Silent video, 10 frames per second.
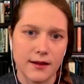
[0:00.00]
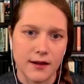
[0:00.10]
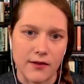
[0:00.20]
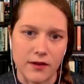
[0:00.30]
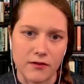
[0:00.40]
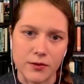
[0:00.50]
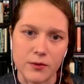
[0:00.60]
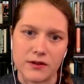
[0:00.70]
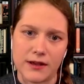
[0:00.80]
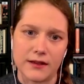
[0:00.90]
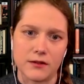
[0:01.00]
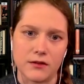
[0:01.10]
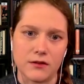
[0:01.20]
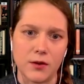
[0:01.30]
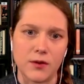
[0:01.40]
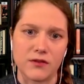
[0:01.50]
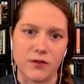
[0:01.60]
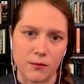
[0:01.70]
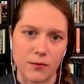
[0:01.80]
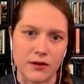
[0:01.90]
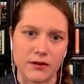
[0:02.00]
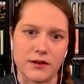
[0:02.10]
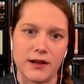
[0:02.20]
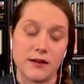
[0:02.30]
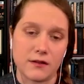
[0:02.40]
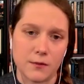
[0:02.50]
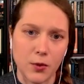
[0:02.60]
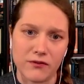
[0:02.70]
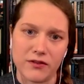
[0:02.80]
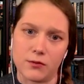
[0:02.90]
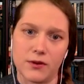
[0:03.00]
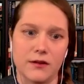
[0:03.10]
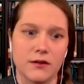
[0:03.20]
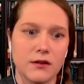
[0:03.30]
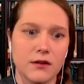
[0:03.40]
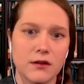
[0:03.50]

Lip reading: and the influence it has on US foreign policy and support of Israel?